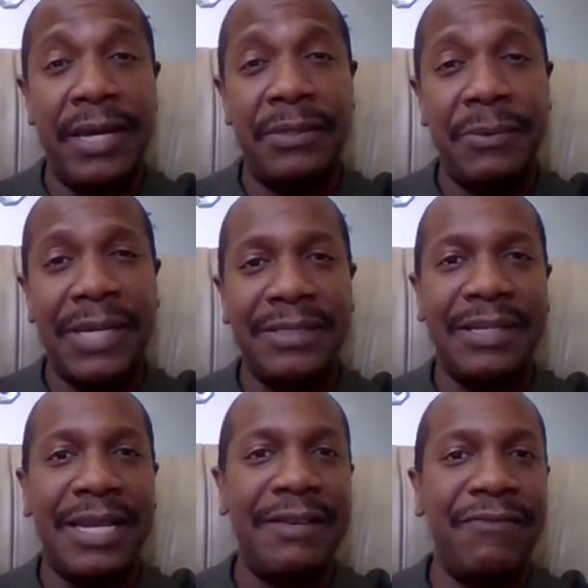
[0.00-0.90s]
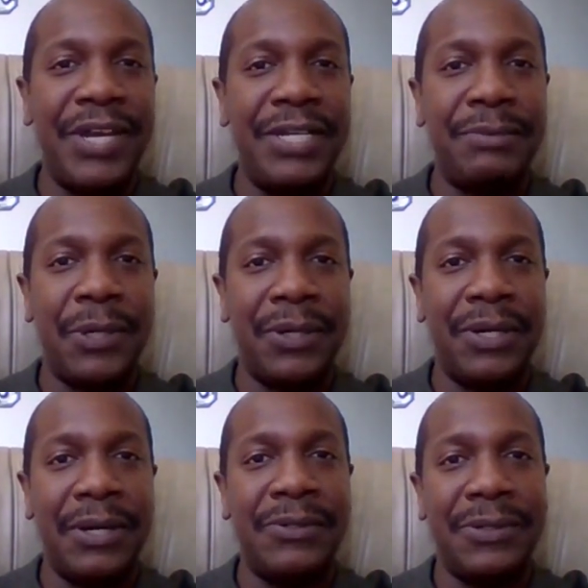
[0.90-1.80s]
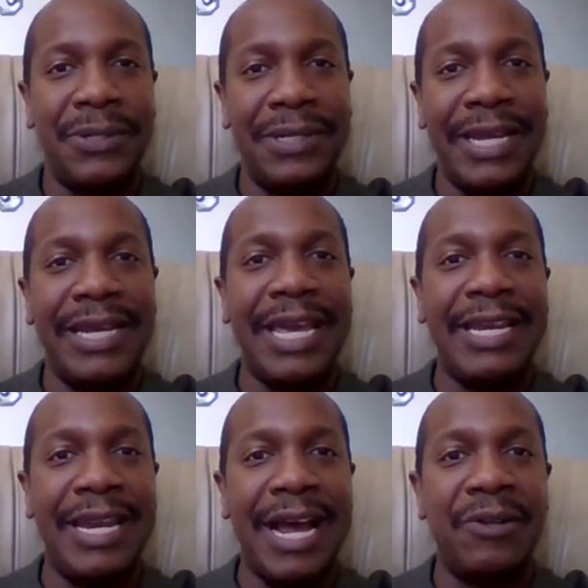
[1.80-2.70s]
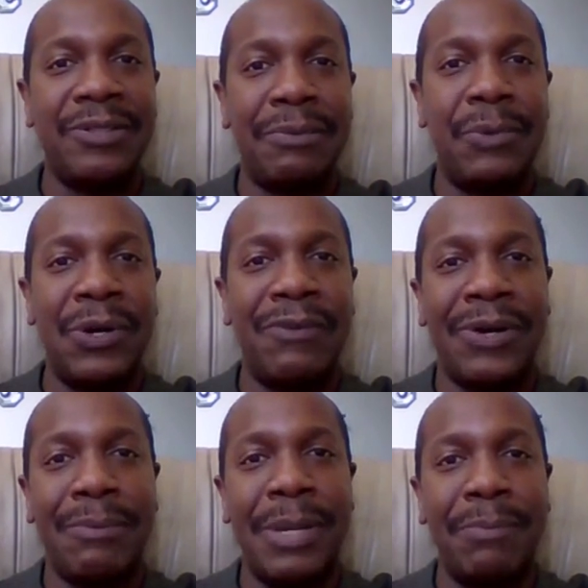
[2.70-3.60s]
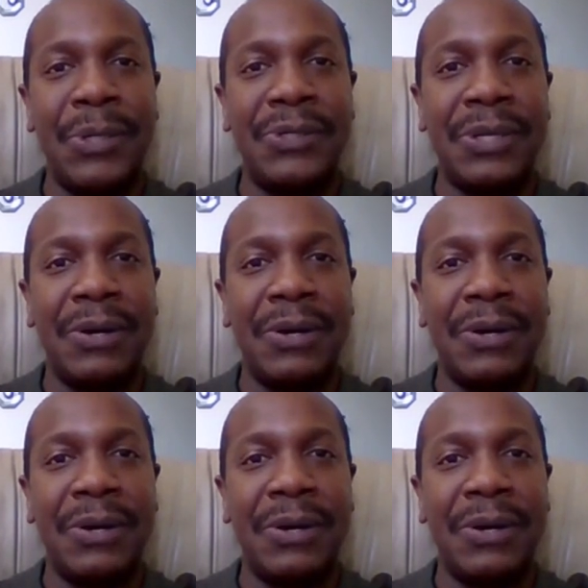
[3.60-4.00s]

as well as letting Facebook know so that they get it out to more of our members.